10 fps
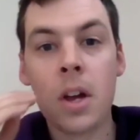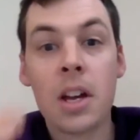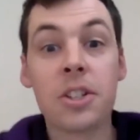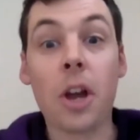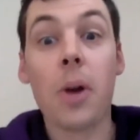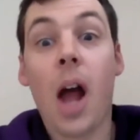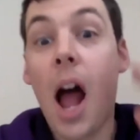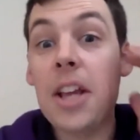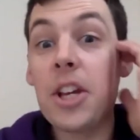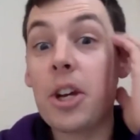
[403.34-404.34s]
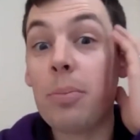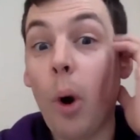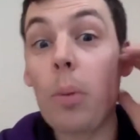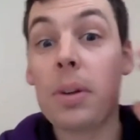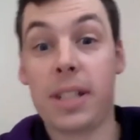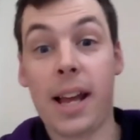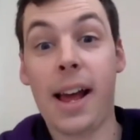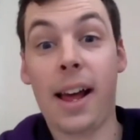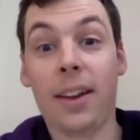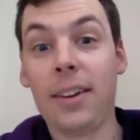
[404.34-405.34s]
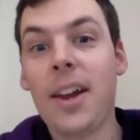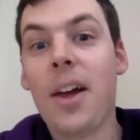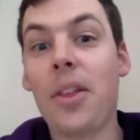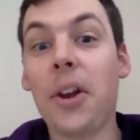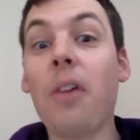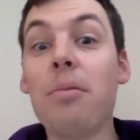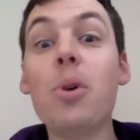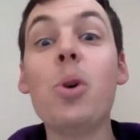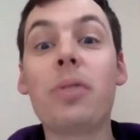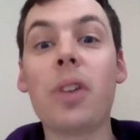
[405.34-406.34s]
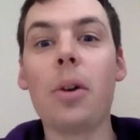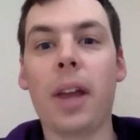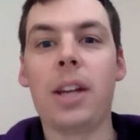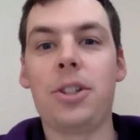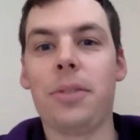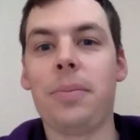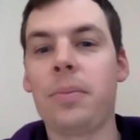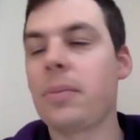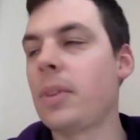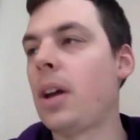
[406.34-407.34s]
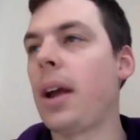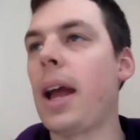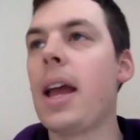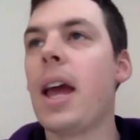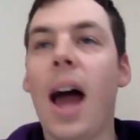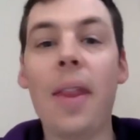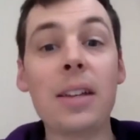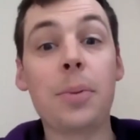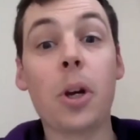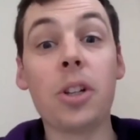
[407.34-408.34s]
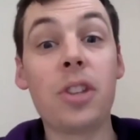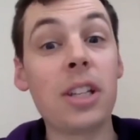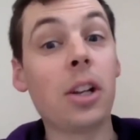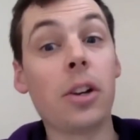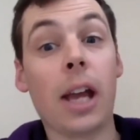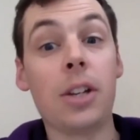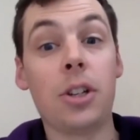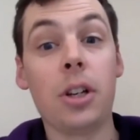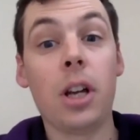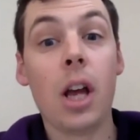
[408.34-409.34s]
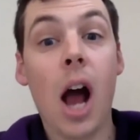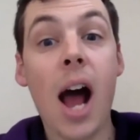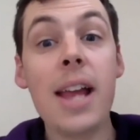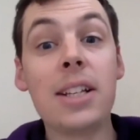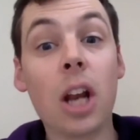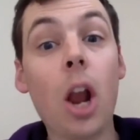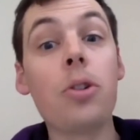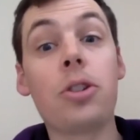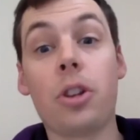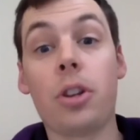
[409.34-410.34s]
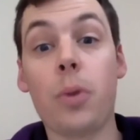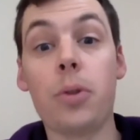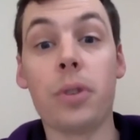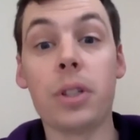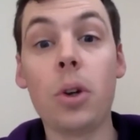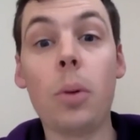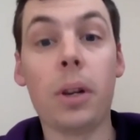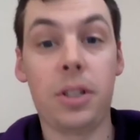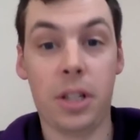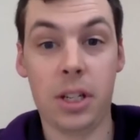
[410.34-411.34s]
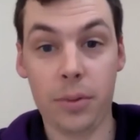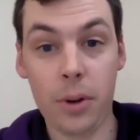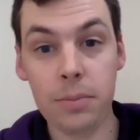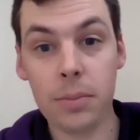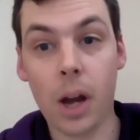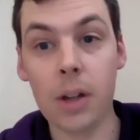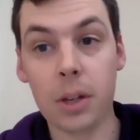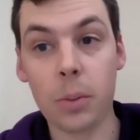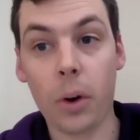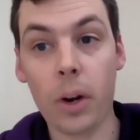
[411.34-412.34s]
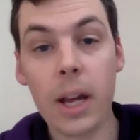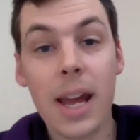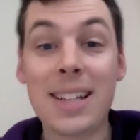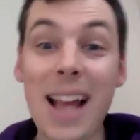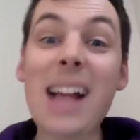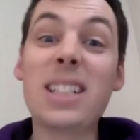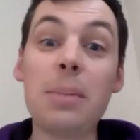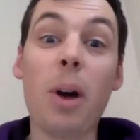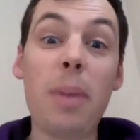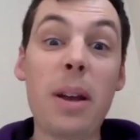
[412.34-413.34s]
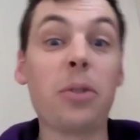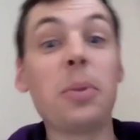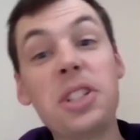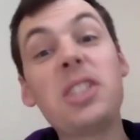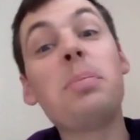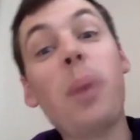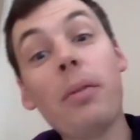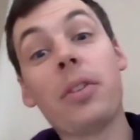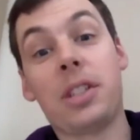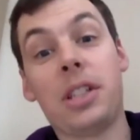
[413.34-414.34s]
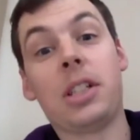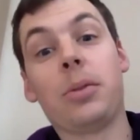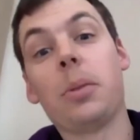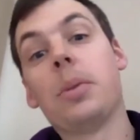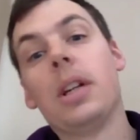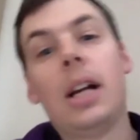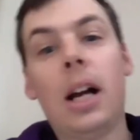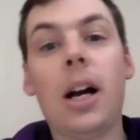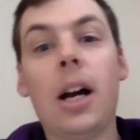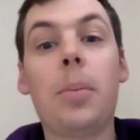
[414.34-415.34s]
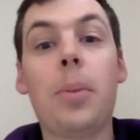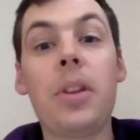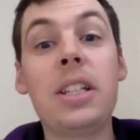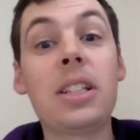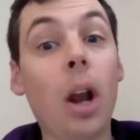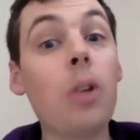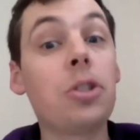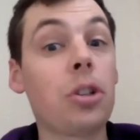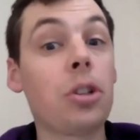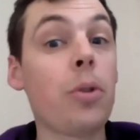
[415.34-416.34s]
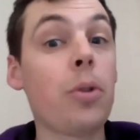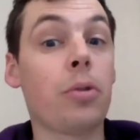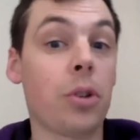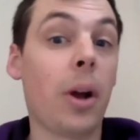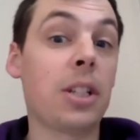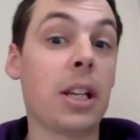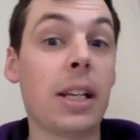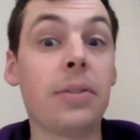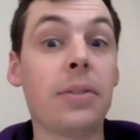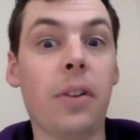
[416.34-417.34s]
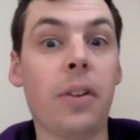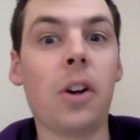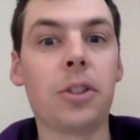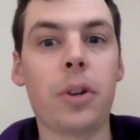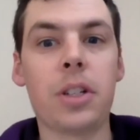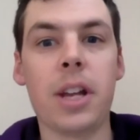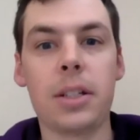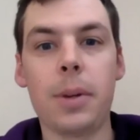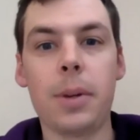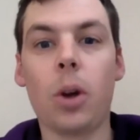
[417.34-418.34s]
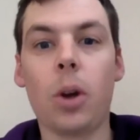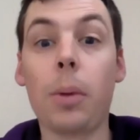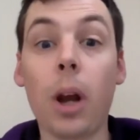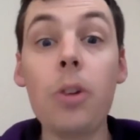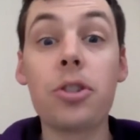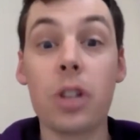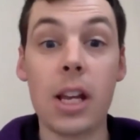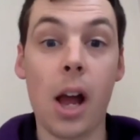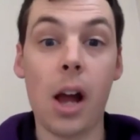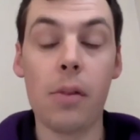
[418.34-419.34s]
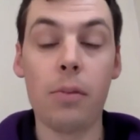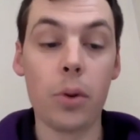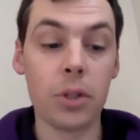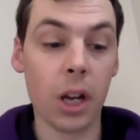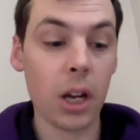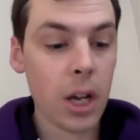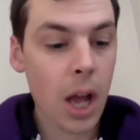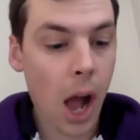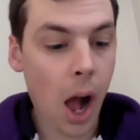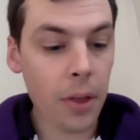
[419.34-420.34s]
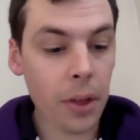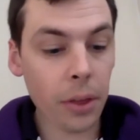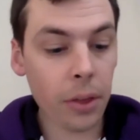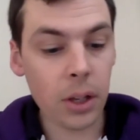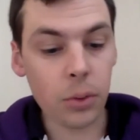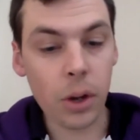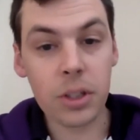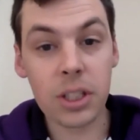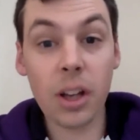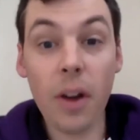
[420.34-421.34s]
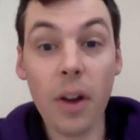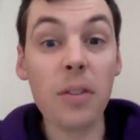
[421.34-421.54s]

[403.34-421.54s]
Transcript: So you can probably tell that I've moved location. Okay, and that's because this location is closer to the router. It's not my sitting room, don't worry. It's actually my bedroom, which is above the sitting room, but this is closer to the router, and so actually gives a faster internet speed. So I'm close to the router. The other thing you'll notice is I've